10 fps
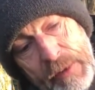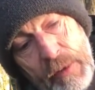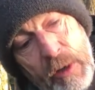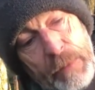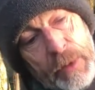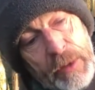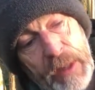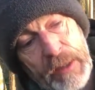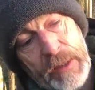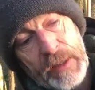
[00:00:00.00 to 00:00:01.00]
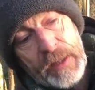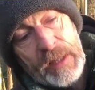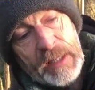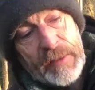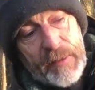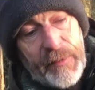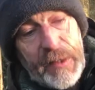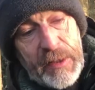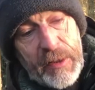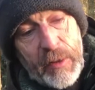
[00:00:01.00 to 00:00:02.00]
tarp, okay? And then to
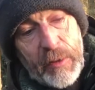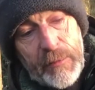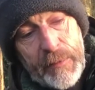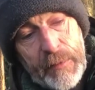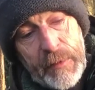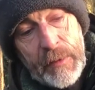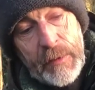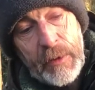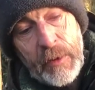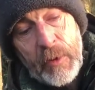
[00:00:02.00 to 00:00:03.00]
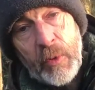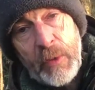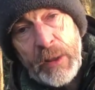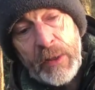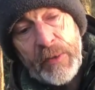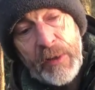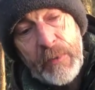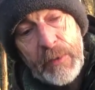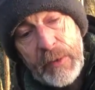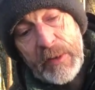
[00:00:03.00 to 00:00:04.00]
finish it off, all we're going to do
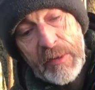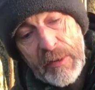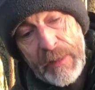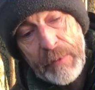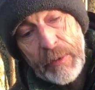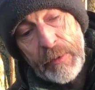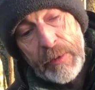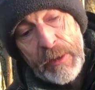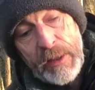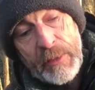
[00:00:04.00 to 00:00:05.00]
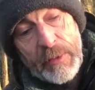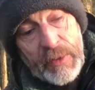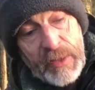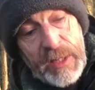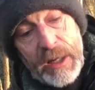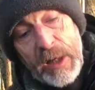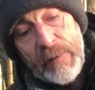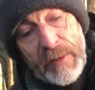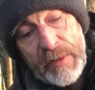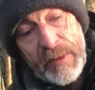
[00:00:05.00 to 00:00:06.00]
is a slip knot. Just take it
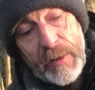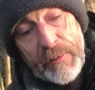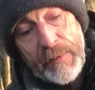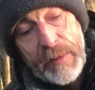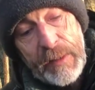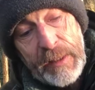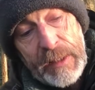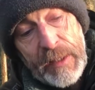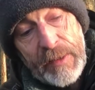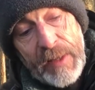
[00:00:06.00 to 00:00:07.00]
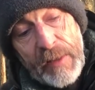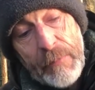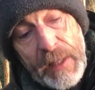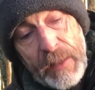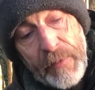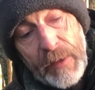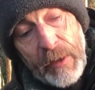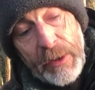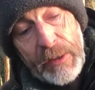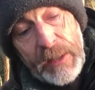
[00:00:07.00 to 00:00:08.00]
over itself, then take the middle of the
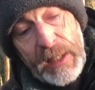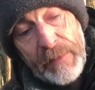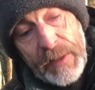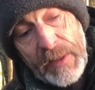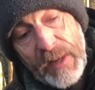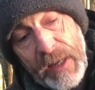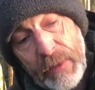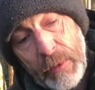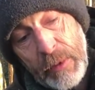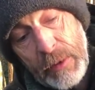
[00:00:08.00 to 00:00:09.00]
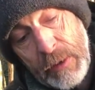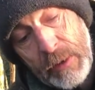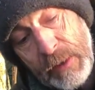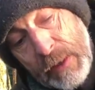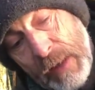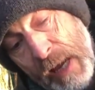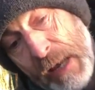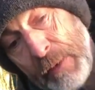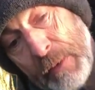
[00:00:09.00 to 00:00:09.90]
line, leaving the tail out,